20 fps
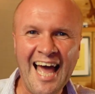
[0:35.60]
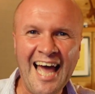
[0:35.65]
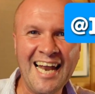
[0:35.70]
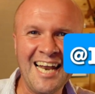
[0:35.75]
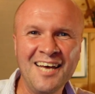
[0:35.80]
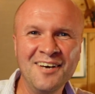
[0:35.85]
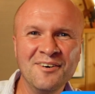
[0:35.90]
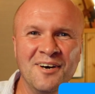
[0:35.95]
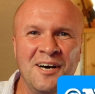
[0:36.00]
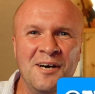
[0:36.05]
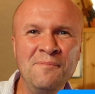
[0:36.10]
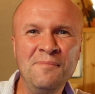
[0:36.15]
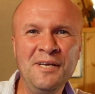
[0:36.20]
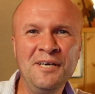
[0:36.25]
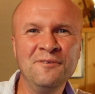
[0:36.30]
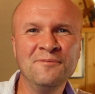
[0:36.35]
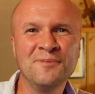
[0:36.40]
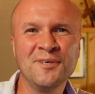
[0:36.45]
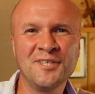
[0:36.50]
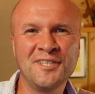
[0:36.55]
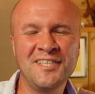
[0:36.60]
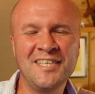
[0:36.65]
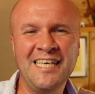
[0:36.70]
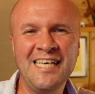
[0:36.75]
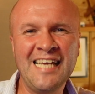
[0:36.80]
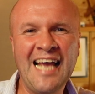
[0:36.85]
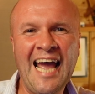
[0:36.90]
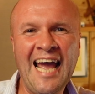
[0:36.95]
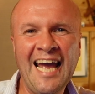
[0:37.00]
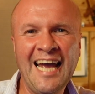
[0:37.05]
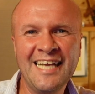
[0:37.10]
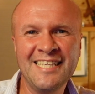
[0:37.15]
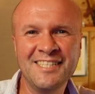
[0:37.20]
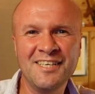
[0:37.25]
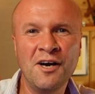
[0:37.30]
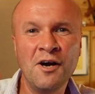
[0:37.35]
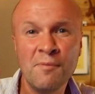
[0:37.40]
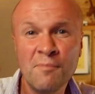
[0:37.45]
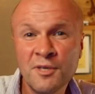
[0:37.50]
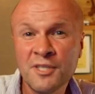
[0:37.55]
Hello, I'm Neil Mossey, and
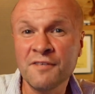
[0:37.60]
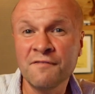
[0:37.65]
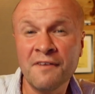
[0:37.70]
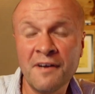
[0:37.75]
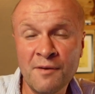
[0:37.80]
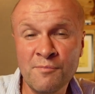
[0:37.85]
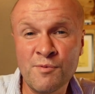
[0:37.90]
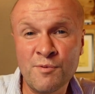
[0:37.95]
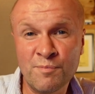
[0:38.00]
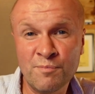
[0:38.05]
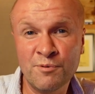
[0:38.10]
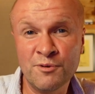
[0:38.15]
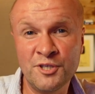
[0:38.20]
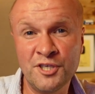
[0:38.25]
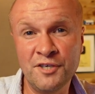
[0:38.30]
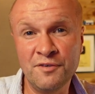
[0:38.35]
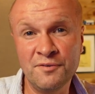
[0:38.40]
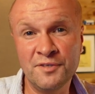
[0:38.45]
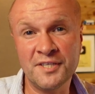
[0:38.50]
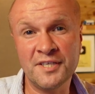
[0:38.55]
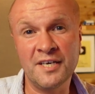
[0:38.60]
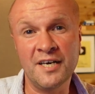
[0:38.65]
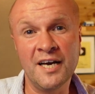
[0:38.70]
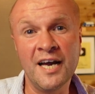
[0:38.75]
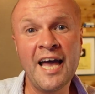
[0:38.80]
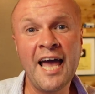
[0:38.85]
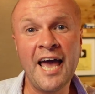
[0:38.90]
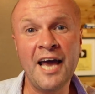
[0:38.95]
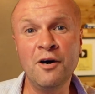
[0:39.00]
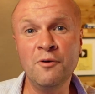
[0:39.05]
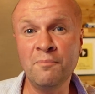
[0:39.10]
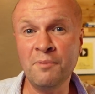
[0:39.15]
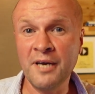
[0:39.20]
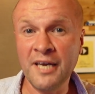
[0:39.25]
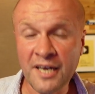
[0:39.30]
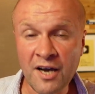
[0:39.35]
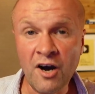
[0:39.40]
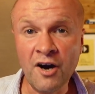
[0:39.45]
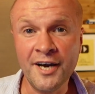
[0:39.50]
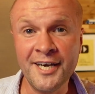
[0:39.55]
I'm a development producer
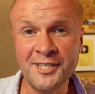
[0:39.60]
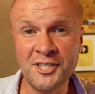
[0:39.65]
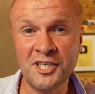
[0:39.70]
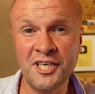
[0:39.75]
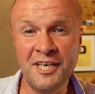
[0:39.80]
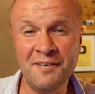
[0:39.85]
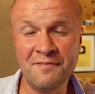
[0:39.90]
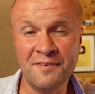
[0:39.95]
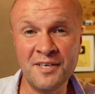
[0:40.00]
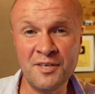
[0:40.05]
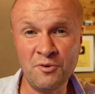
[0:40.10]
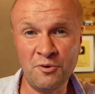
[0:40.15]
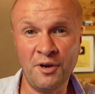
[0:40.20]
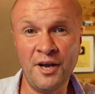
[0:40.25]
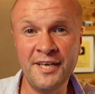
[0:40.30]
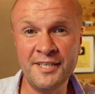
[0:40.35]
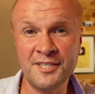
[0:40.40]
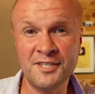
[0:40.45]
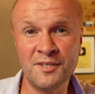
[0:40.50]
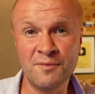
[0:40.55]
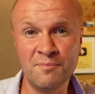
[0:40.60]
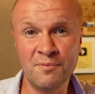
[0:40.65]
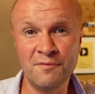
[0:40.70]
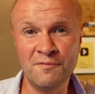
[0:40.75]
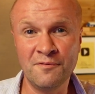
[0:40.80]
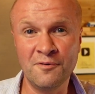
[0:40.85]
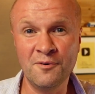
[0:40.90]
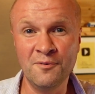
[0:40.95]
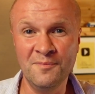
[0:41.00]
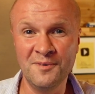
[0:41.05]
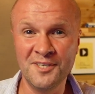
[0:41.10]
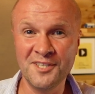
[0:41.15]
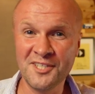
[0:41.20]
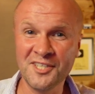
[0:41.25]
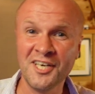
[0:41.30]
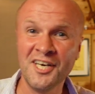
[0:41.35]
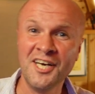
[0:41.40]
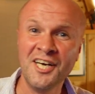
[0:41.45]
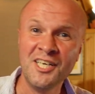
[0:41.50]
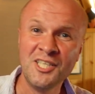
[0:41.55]
helping high achieving creators and performers
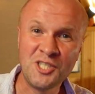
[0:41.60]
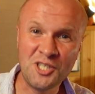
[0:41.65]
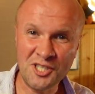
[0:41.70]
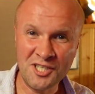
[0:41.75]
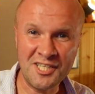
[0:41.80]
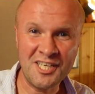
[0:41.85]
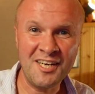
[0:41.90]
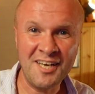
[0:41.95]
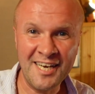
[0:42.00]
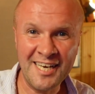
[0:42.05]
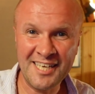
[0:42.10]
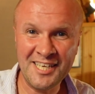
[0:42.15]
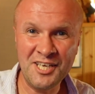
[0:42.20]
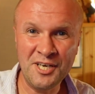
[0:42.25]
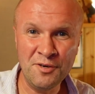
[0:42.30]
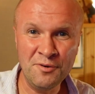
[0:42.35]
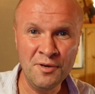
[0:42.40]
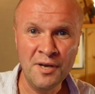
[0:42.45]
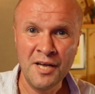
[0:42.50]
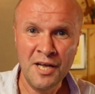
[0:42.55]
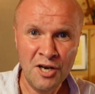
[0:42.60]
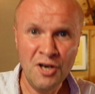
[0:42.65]
just like you.